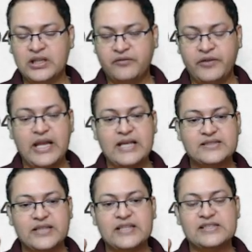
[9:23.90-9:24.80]

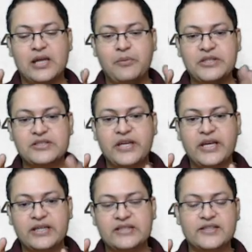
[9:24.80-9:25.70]
Whereas an Islamic
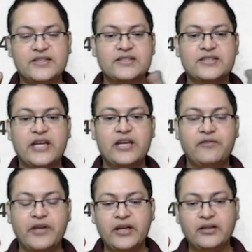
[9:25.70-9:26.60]
state is such a state
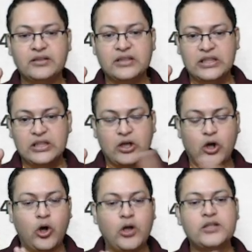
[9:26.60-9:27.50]
where
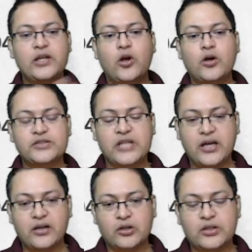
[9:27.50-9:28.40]
all the laws
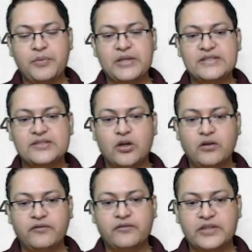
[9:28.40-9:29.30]
are on the basis
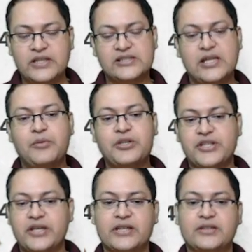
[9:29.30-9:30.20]
of the Islamic
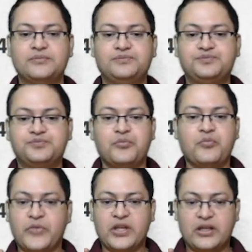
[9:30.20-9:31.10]
Shariat,
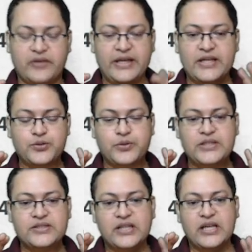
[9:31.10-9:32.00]
right, dear
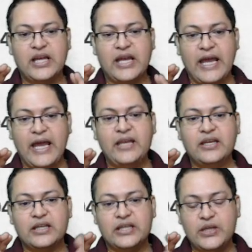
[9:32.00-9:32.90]
students?
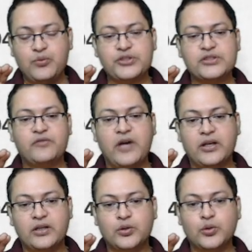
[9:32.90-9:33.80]
And he was the
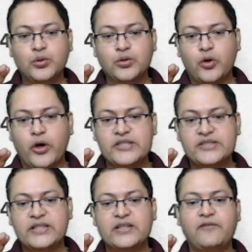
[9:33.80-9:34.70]
one who
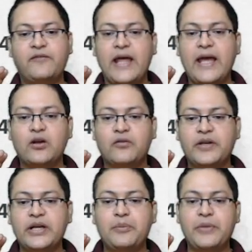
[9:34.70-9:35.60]
hoisted the flag of
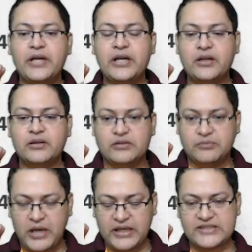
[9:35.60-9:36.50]
an independent
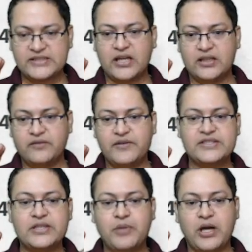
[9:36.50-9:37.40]
Pakistan, the
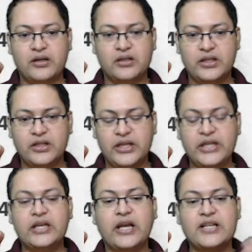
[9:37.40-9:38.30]
western part,
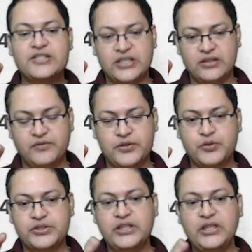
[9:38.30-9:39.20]
in Karachi, which
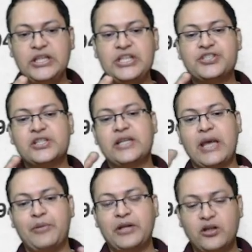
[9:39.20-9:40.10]
was the initial
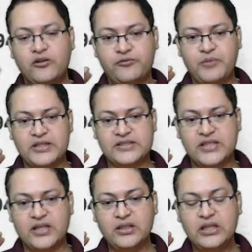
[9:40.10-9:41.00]
capital of
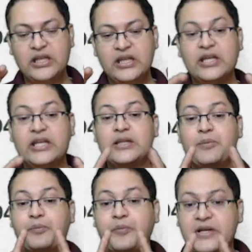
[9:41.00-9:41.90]
Pakistan, in the
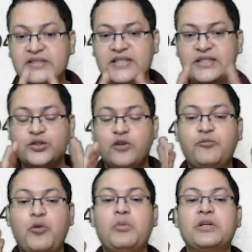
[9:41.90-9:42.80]
presence
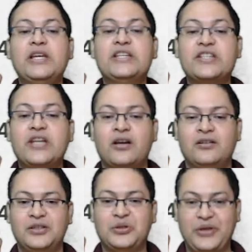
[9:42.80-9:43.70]
of Muhammad Ali
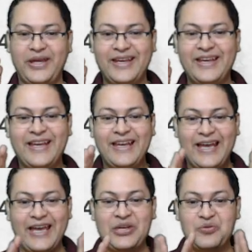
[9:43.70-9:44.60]
Jinnah. Okay,
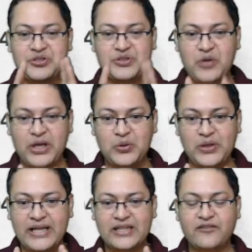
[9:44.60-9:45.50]
and he was the one who
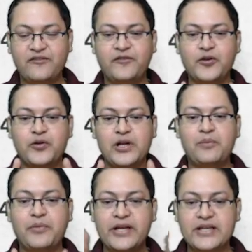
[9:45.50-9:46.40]
led the funeral
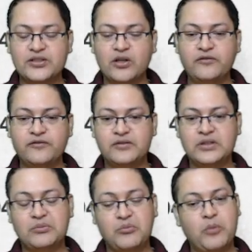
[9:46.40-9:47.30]
prayers of
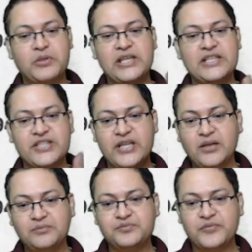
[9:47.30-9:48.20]
Muhammad Ali
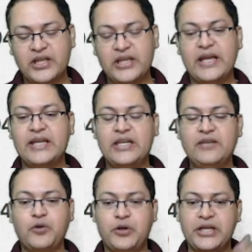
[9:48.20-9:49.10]
Jinnah in
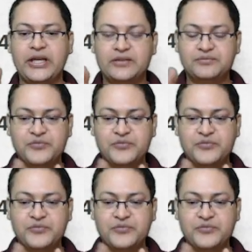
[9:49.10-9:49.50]
1948.